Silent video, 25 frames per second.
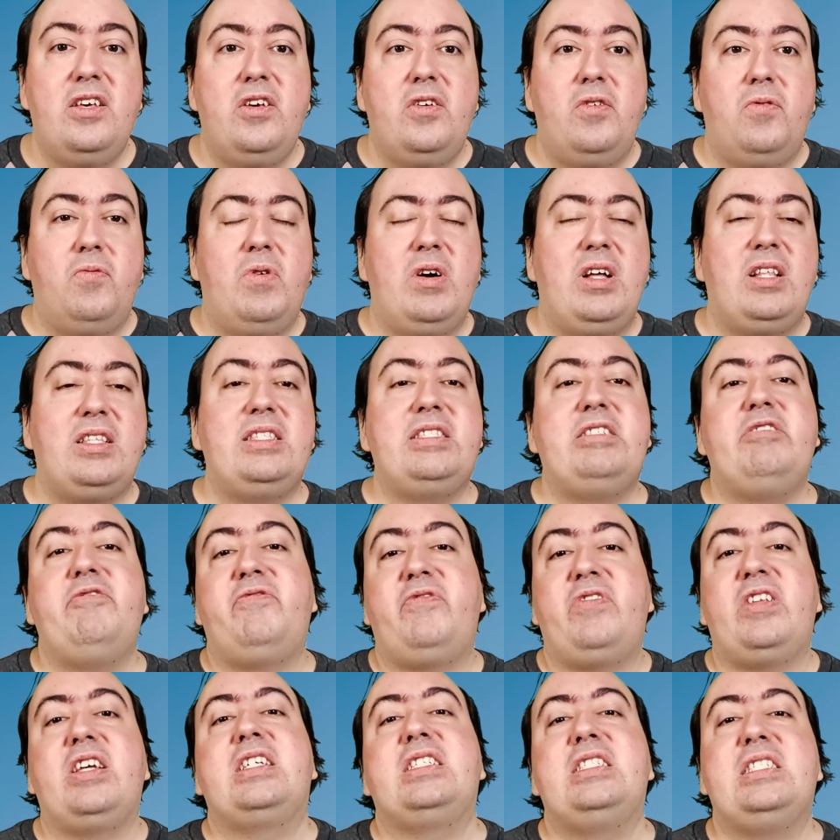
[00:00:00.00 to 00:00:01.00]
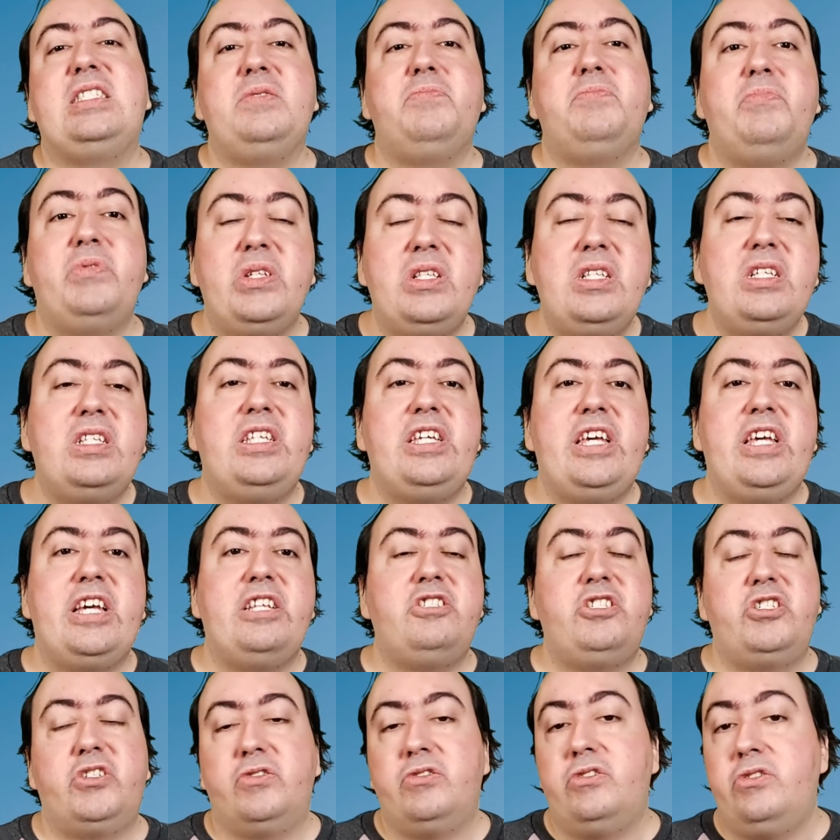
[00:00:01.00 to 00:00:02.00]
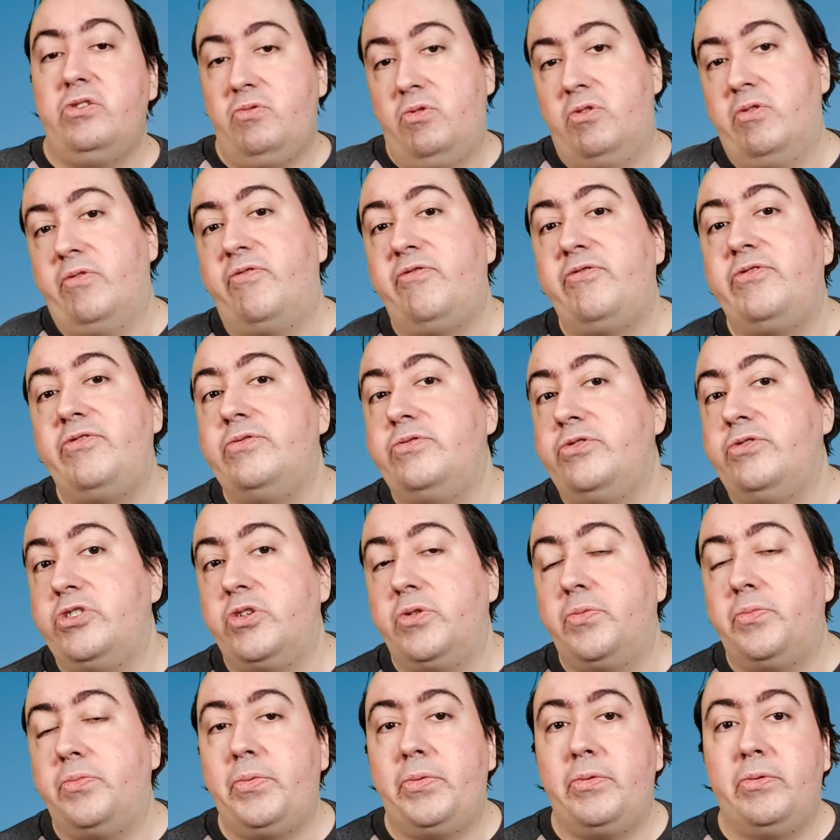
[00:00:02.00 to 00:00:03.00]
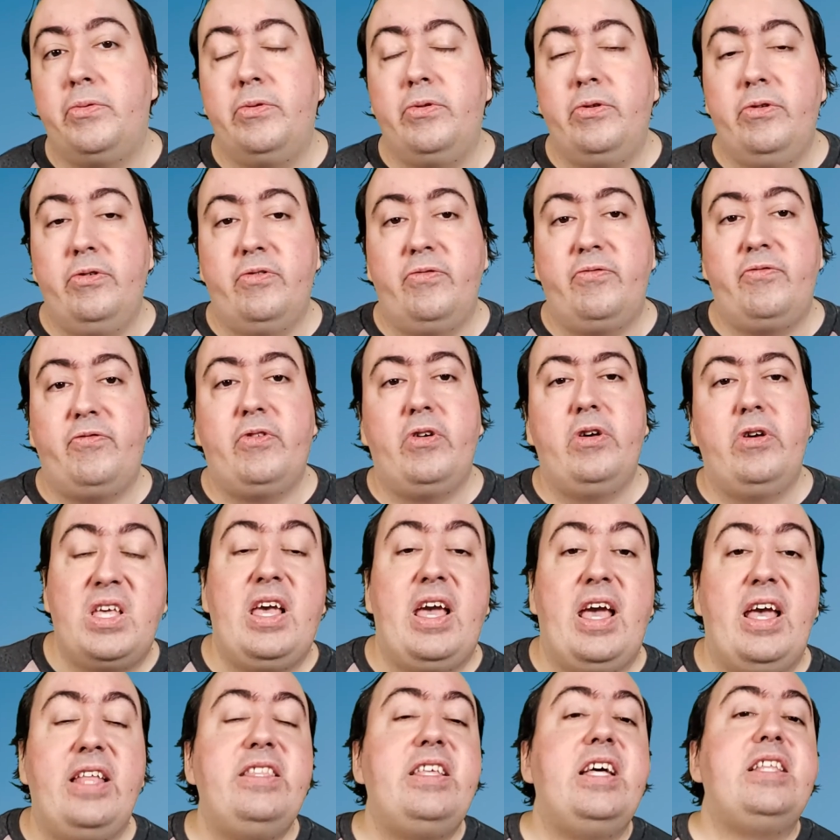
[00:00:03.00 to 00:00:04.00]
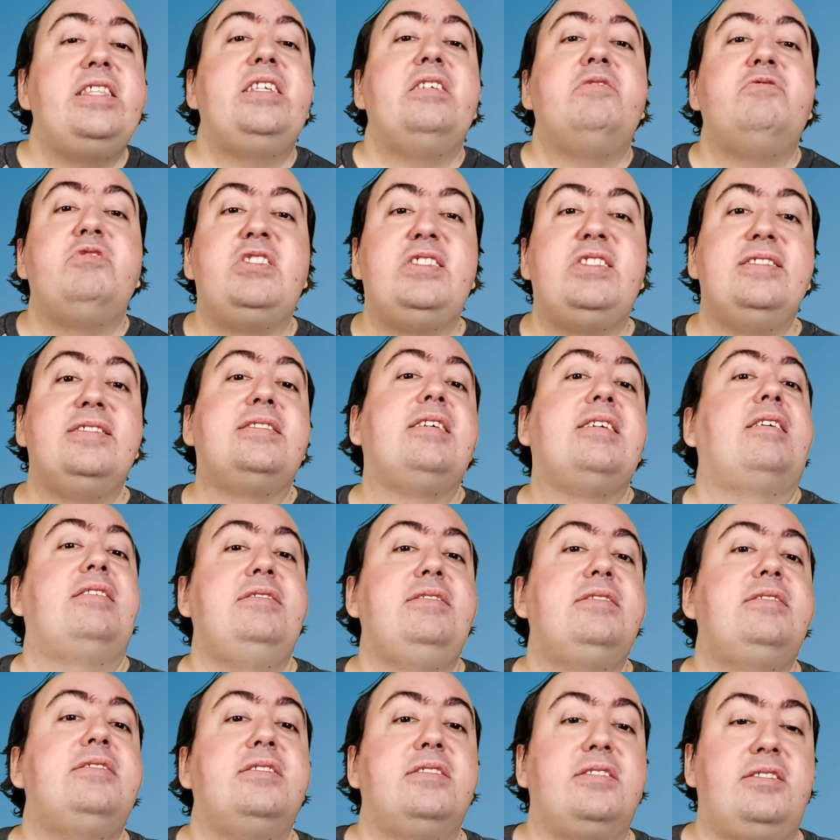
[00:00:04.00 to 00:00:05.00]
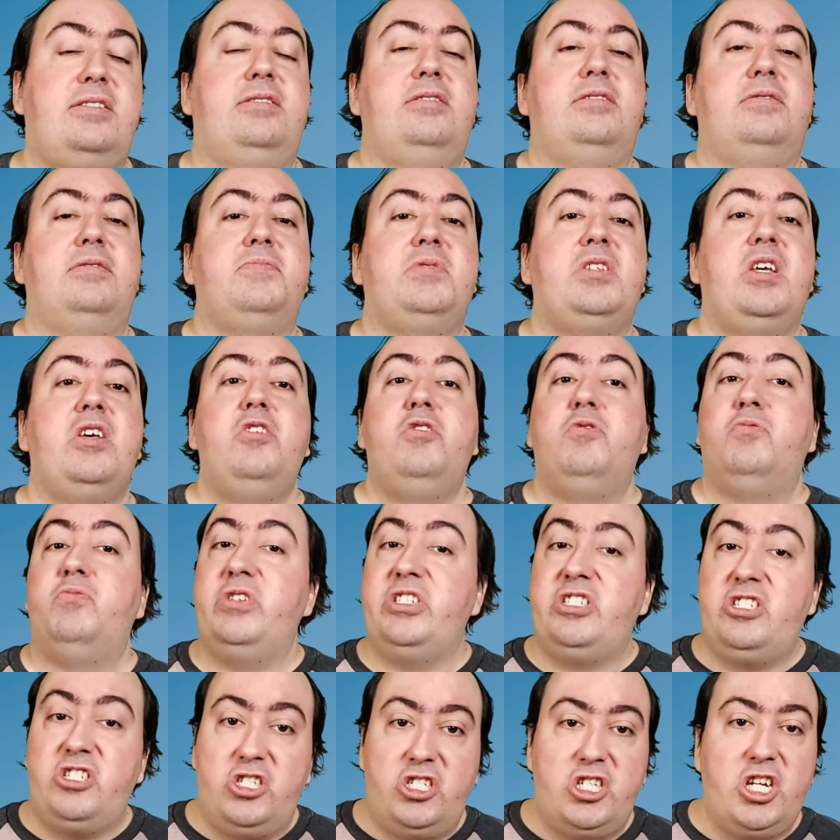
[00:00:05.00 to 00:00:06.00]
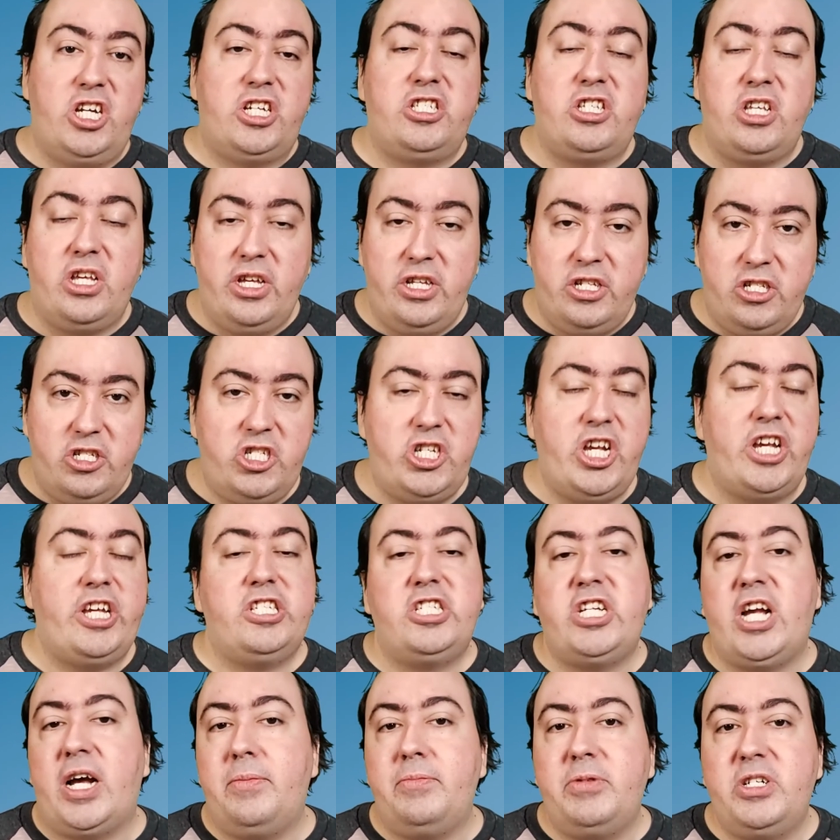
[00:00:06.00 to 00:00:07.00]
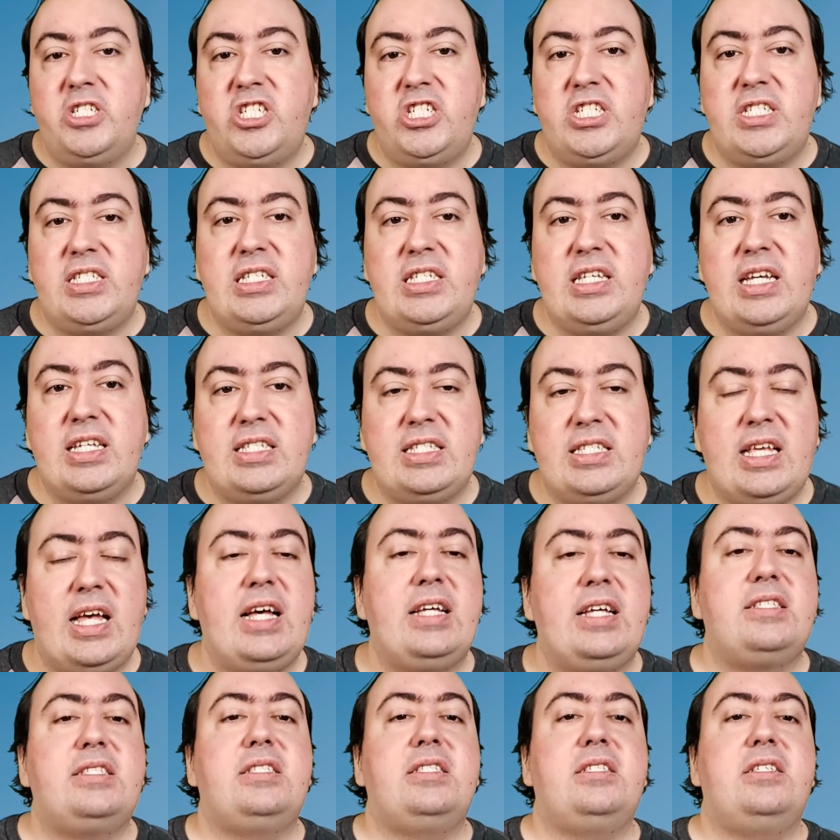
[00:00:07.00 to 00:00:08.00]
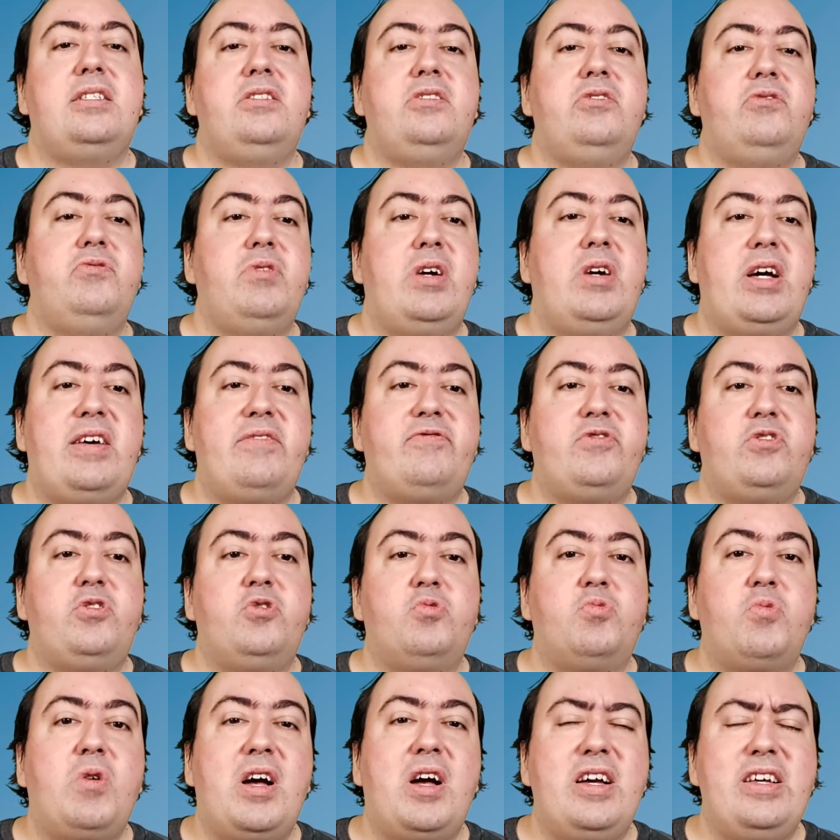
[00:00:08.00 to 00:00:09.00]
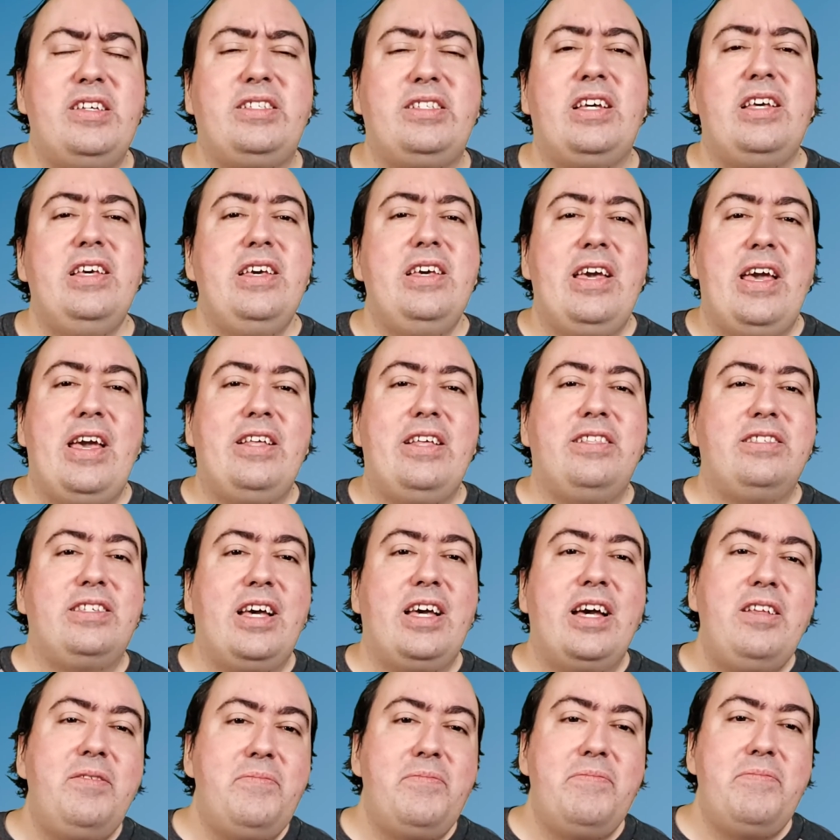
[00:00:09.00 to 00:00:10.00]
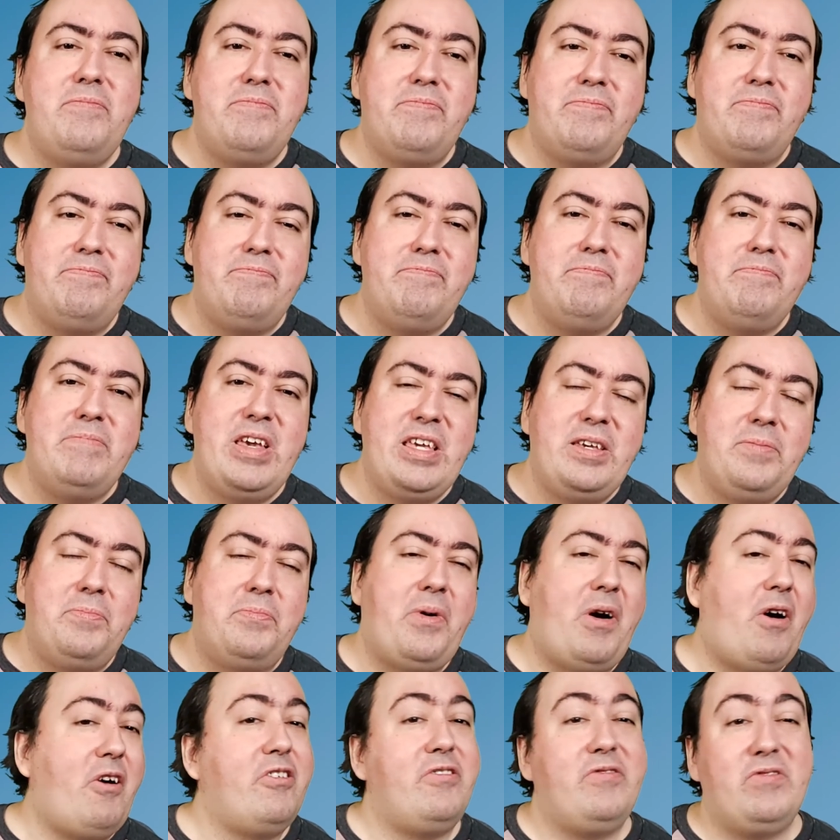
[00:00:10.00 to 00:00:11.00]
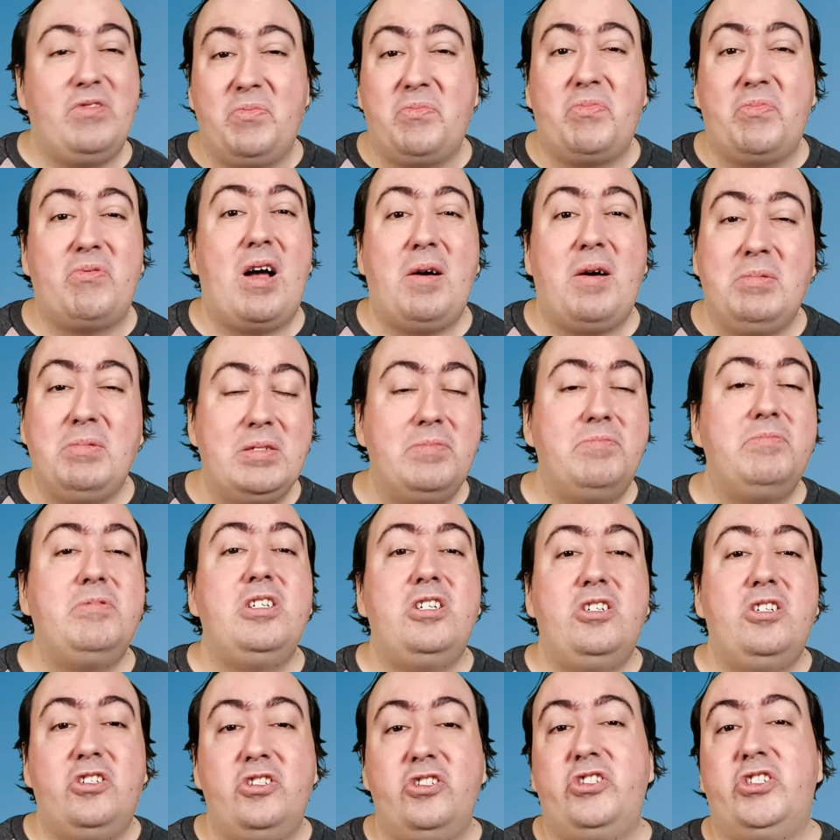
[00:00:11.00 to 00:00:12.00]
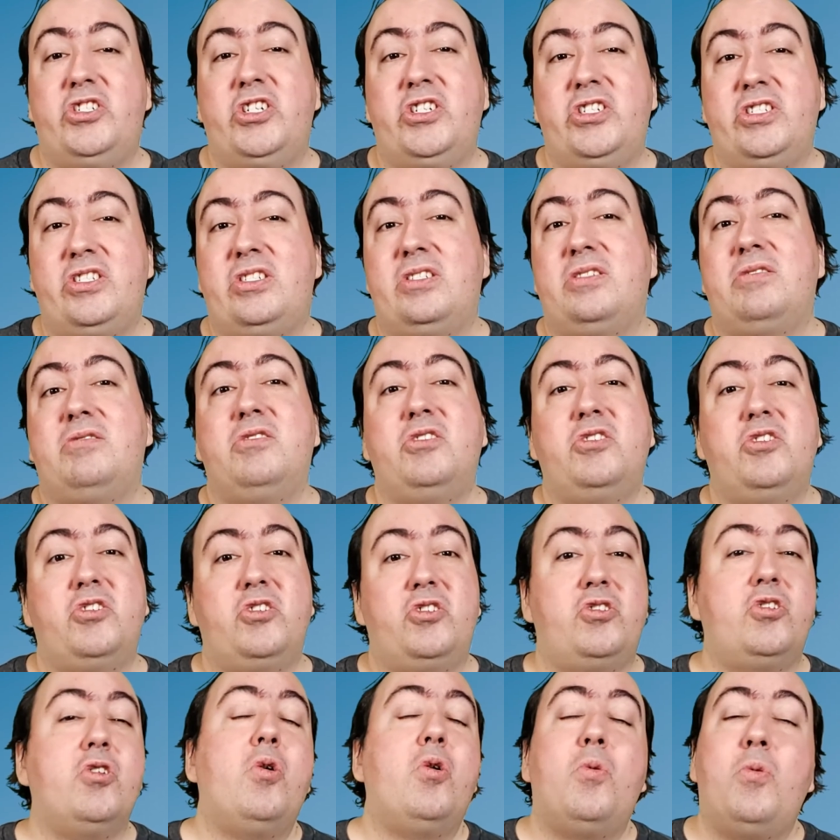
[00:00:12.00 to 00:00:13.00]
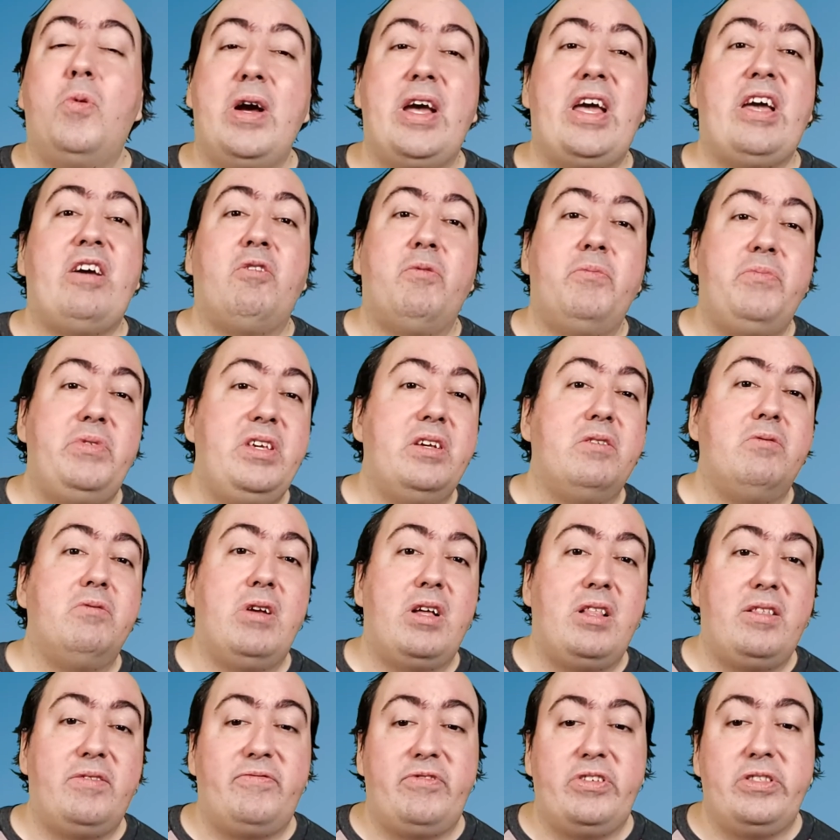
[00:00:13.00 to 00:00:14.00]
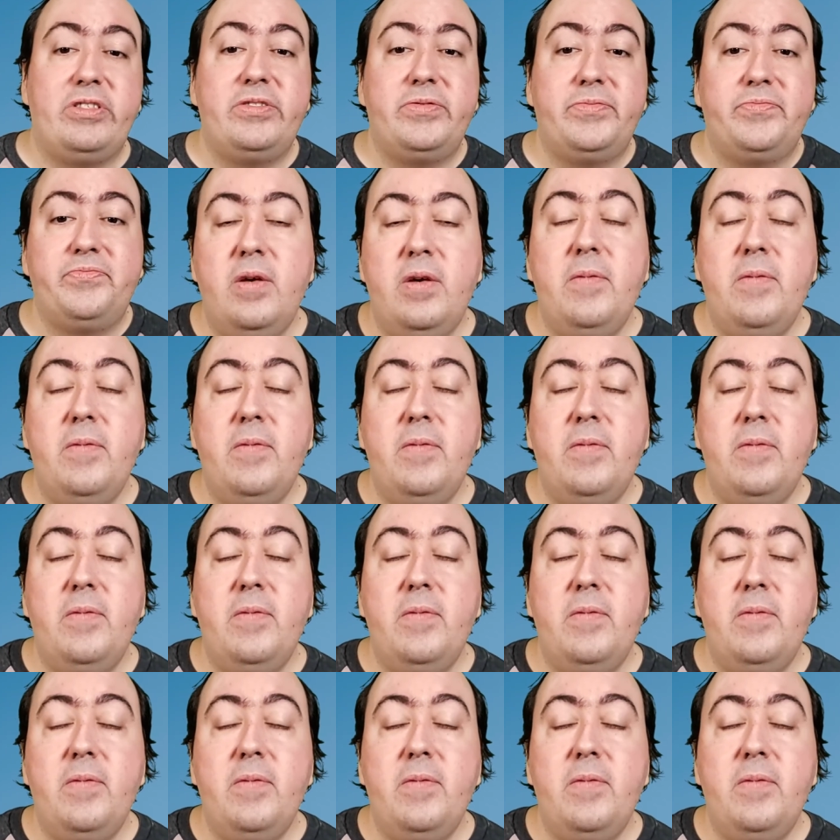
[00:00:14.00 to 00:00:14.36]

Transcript: well, the flexibility ensured you were future proof. And then there's design systems, which just change how much CSS you have to write and kind of make part of the problem just go away or be irrelevant.